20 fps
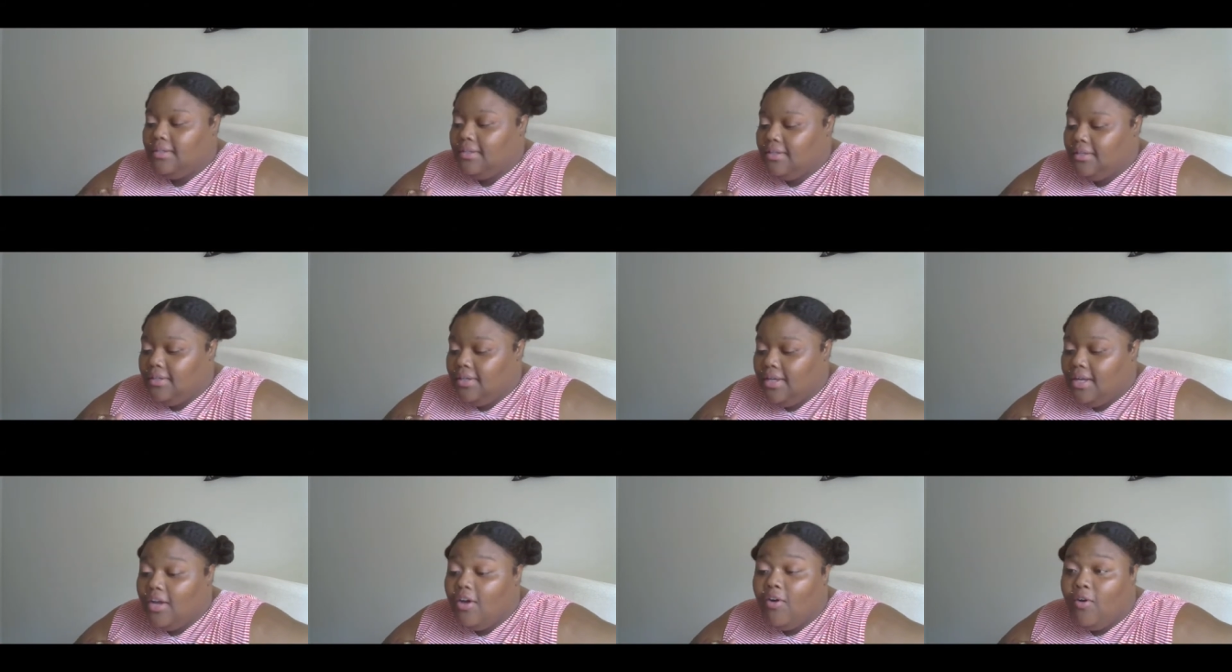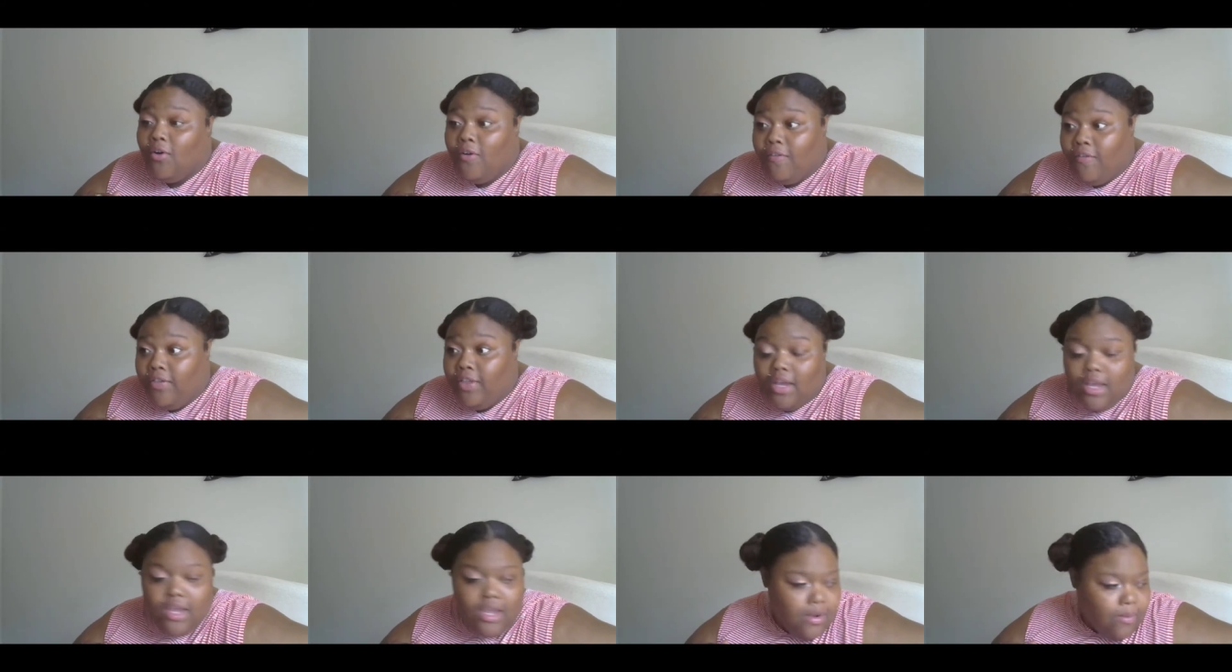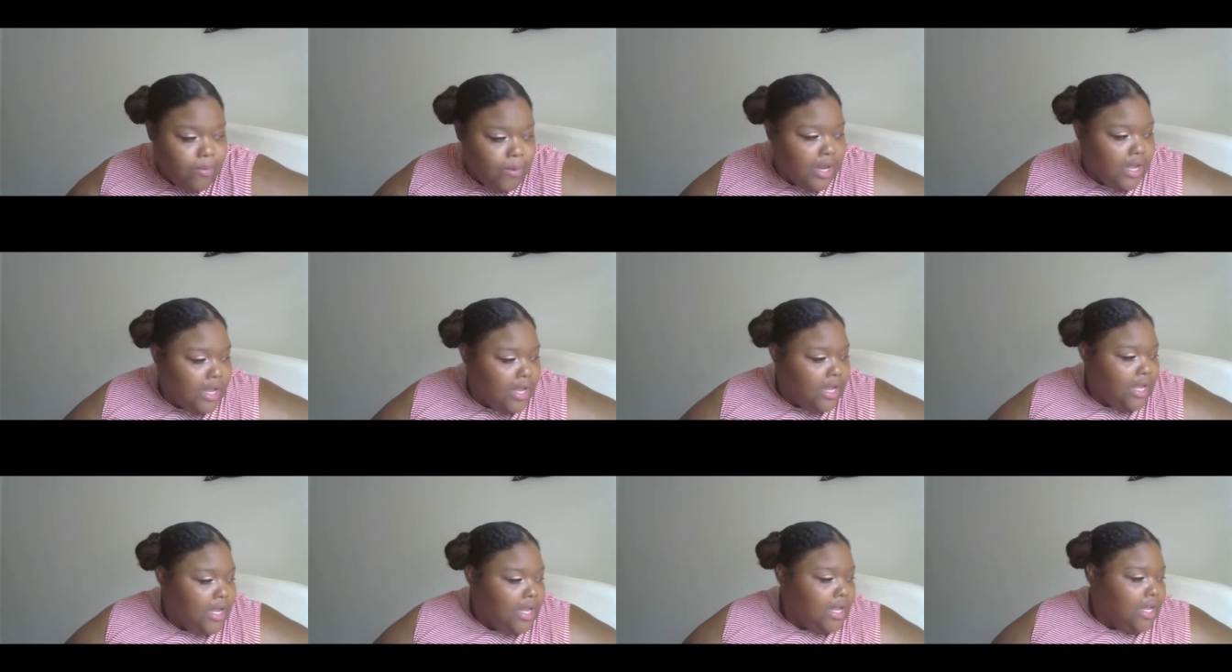cut off the camera
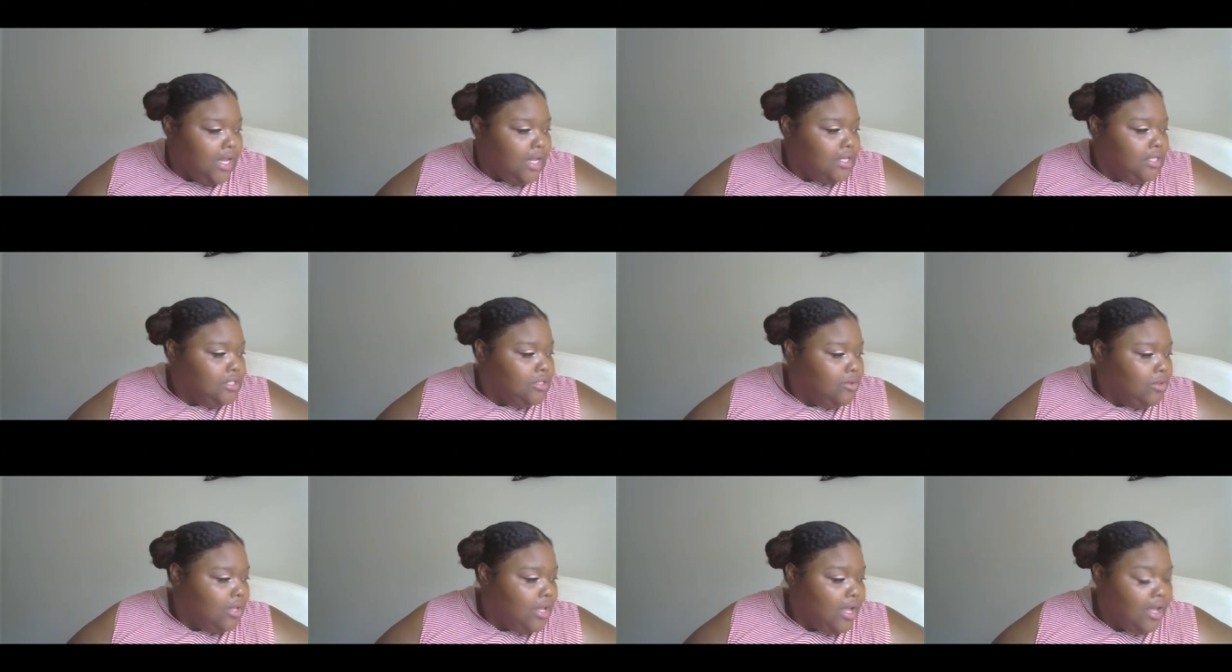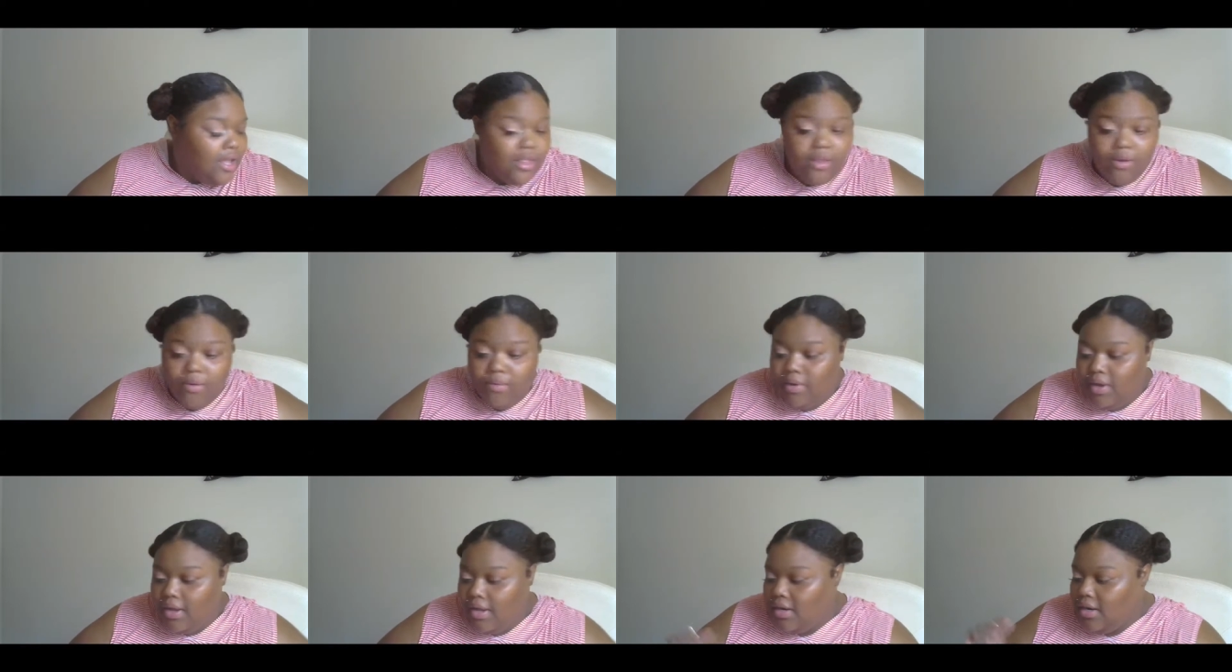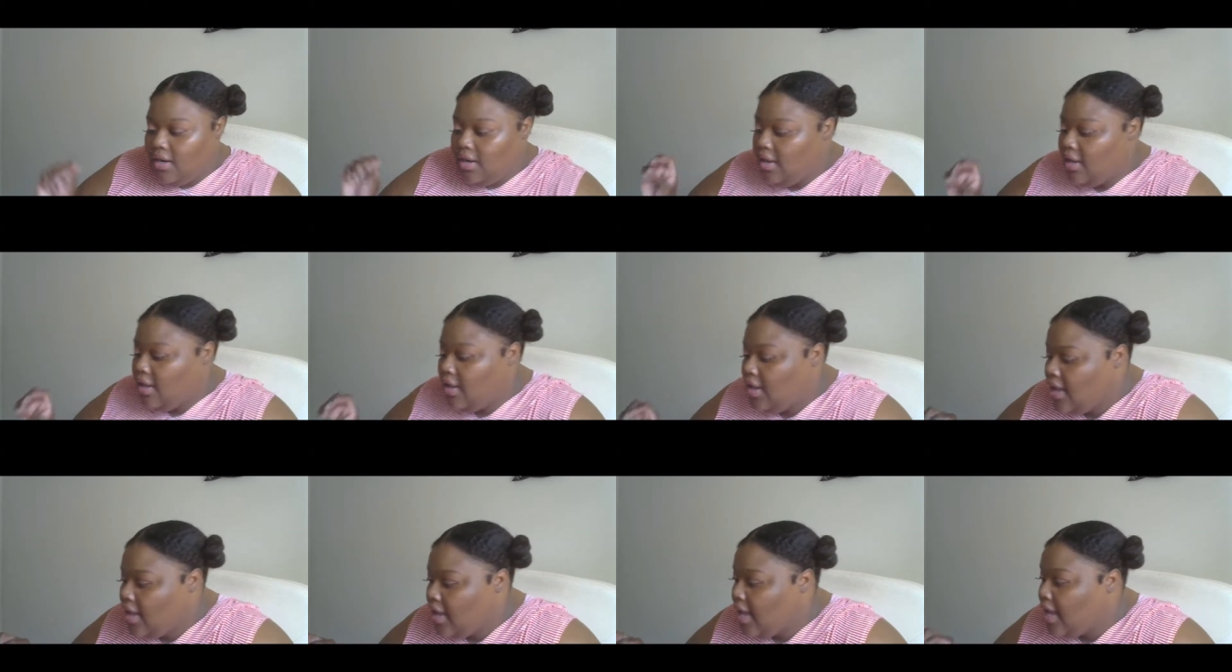and do the other one
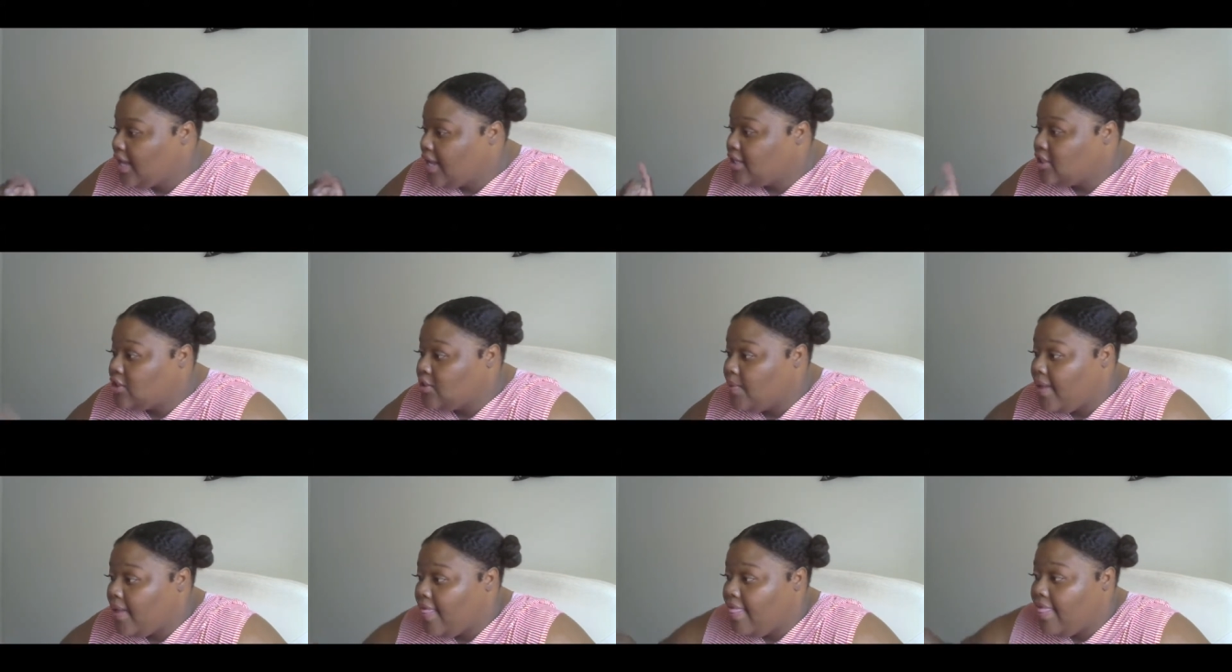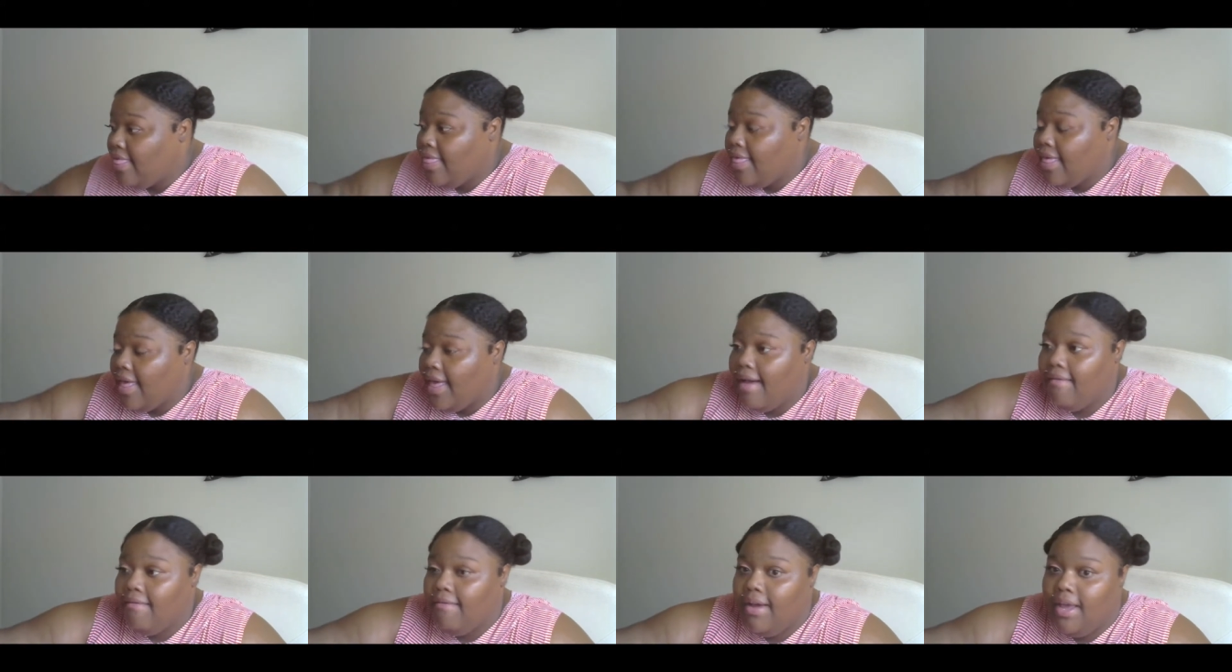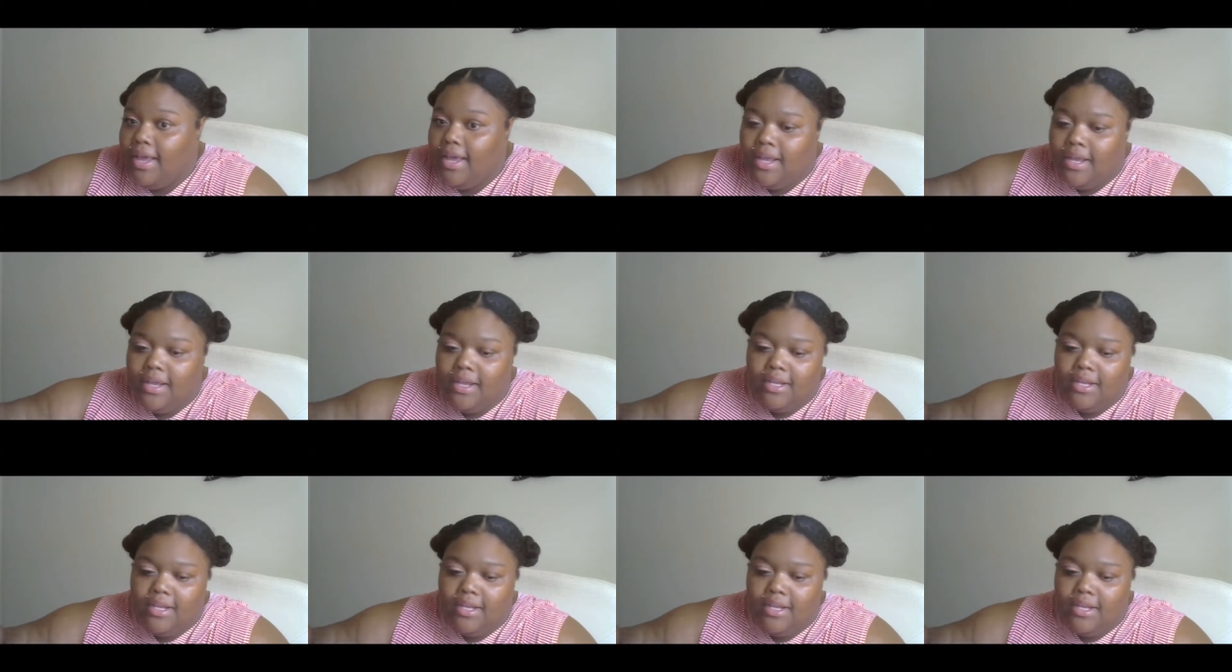and do it that way.